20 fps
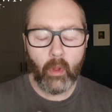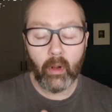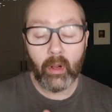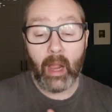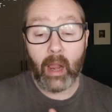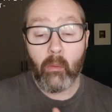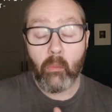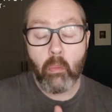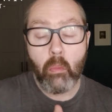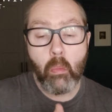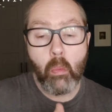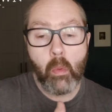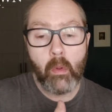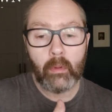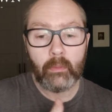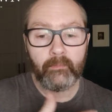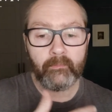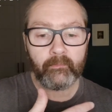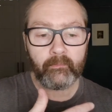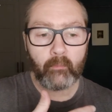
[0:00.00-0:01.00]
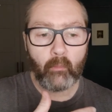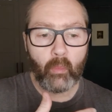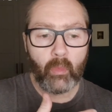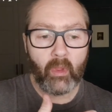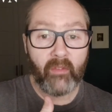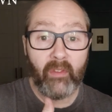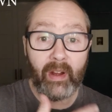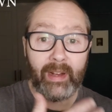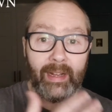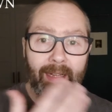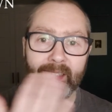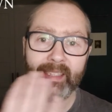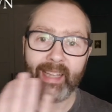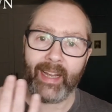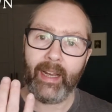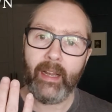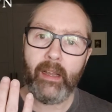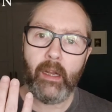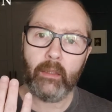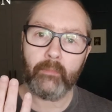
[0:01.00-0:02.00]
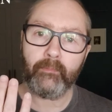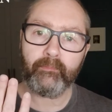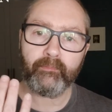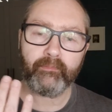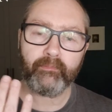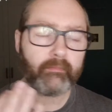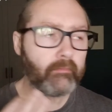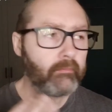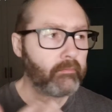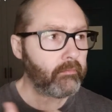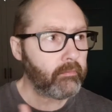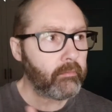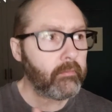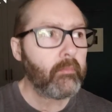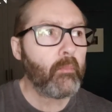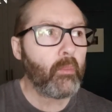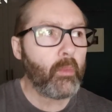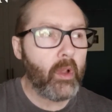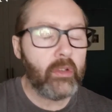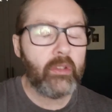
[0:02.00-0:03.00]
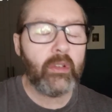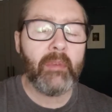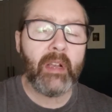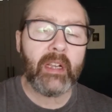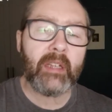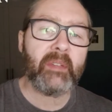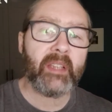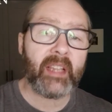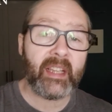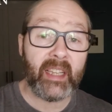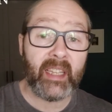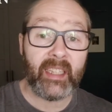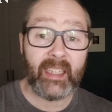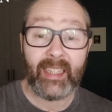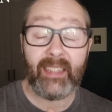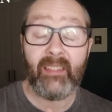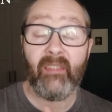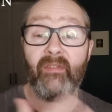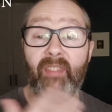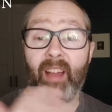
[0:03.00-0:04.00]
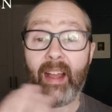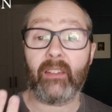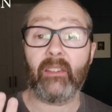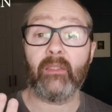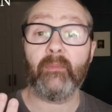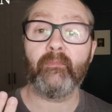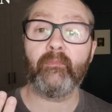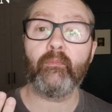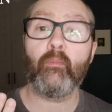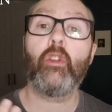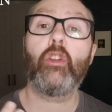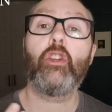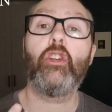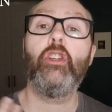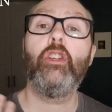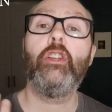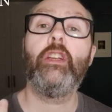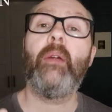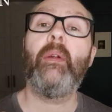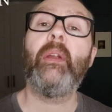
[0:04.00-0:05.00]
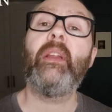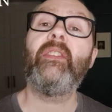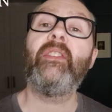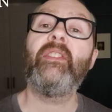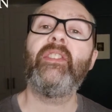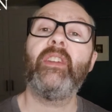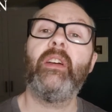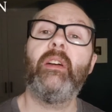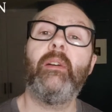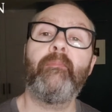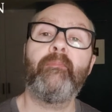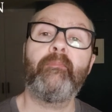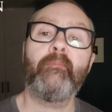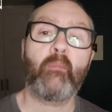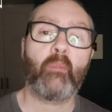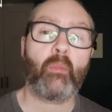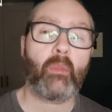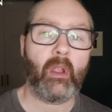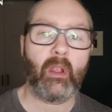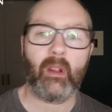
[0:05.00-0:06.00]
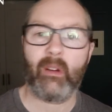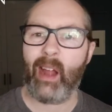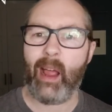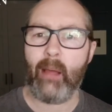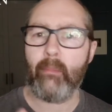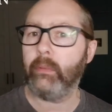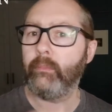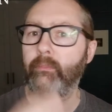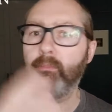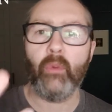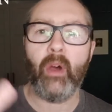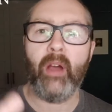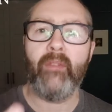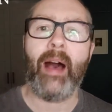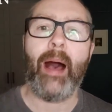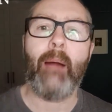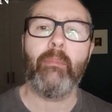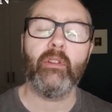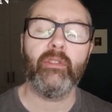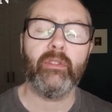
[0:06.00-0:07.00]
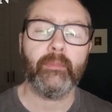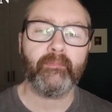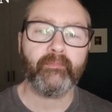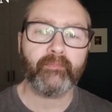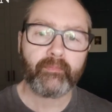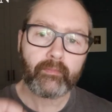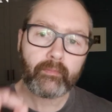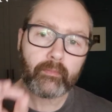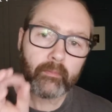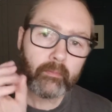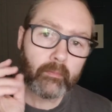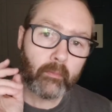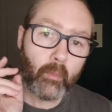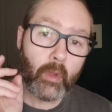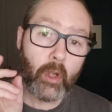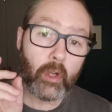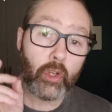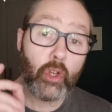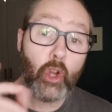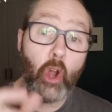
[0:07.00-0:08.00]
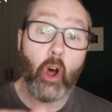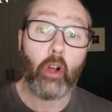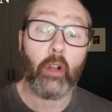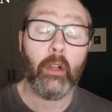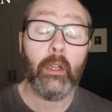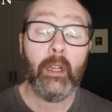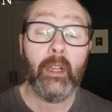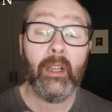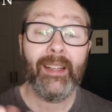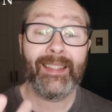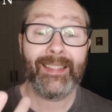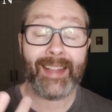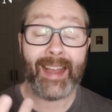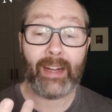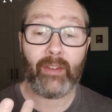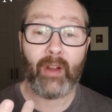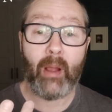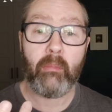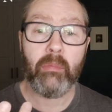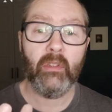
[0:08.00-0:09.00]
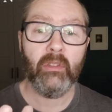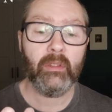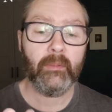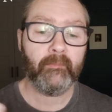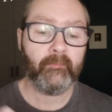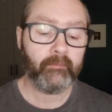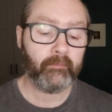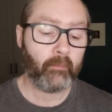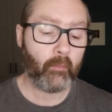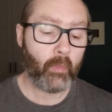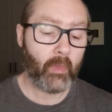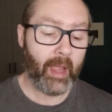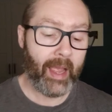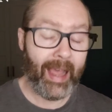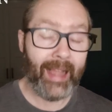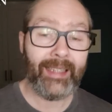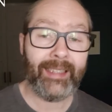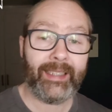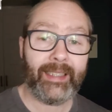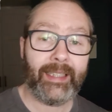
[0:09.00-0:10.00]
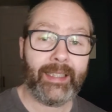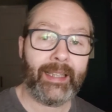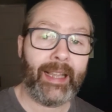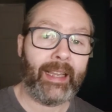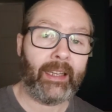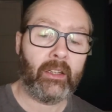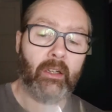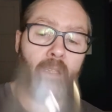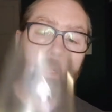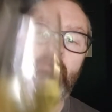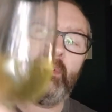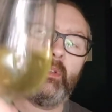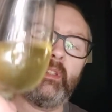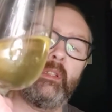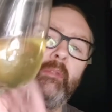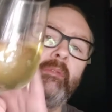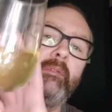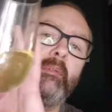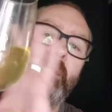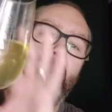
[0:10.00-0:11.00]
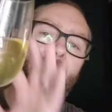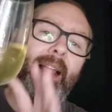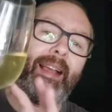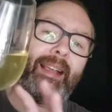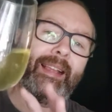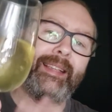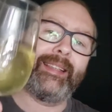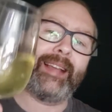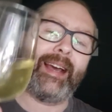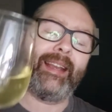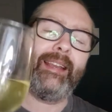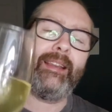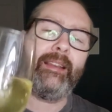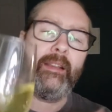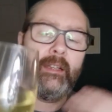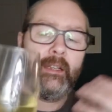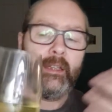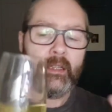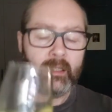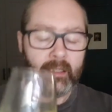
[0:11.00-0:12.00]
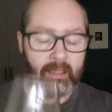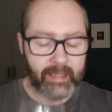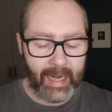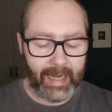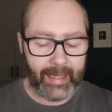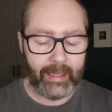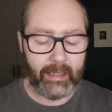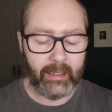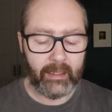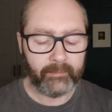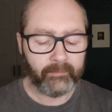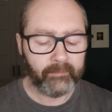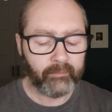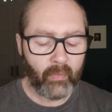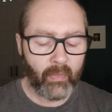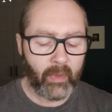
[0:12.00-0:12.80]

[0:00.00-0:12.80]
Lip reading: Okay. Very little tannin. So makes me think this is, in fact, culinary dessert, crab, whatever, apples. Not cider apples. Hence this light colour, which comes from the lack of tannin. Tannin,